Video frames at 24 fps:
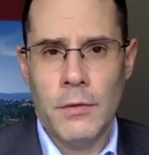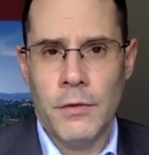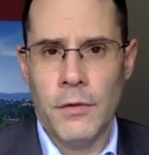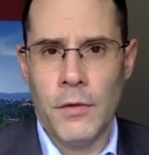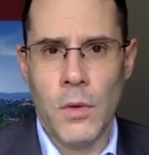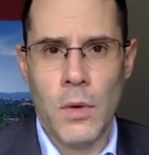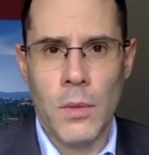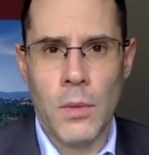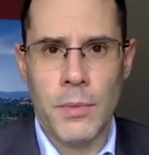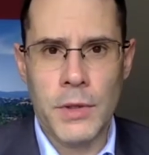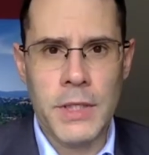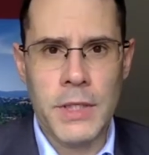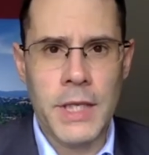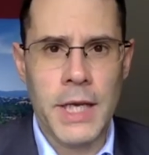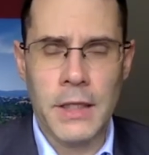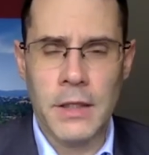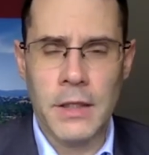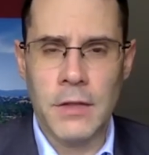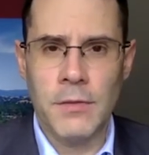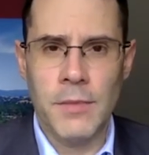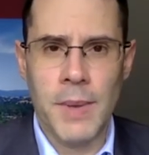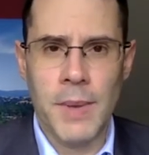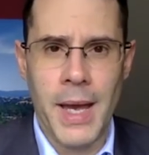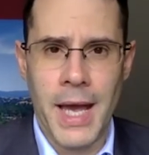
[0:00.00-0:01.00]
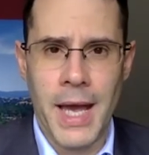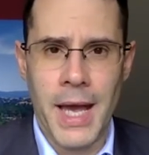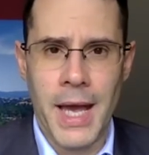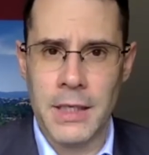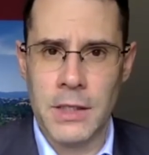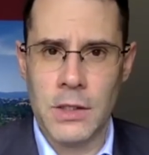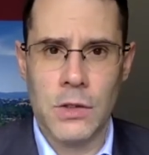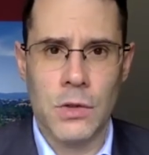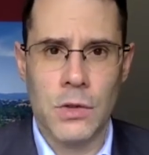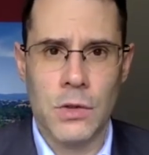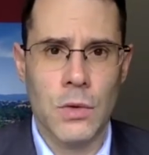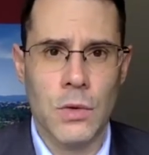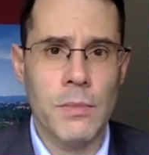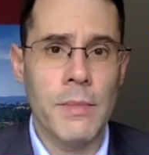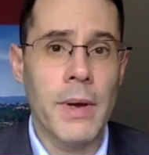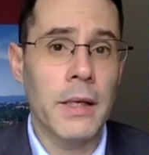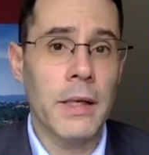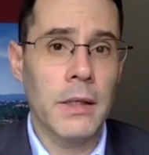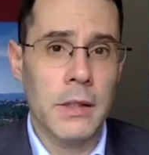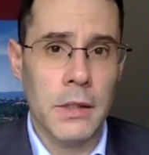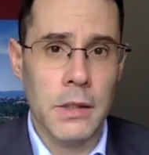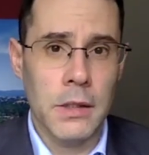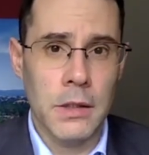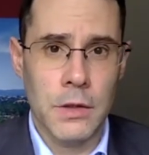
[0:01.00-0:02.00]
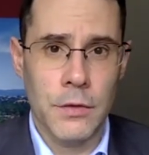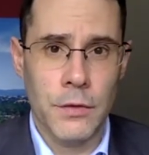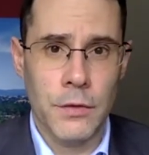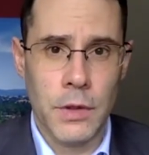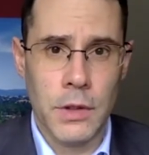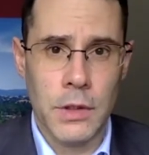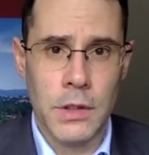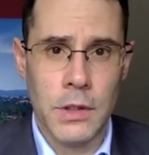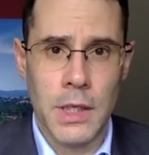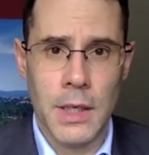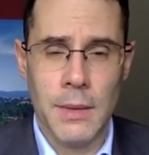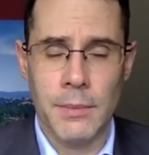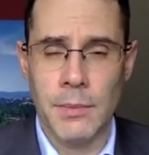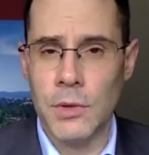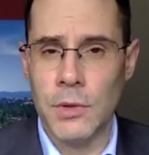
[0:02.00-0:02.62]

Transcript: protective masks or medicines, for example,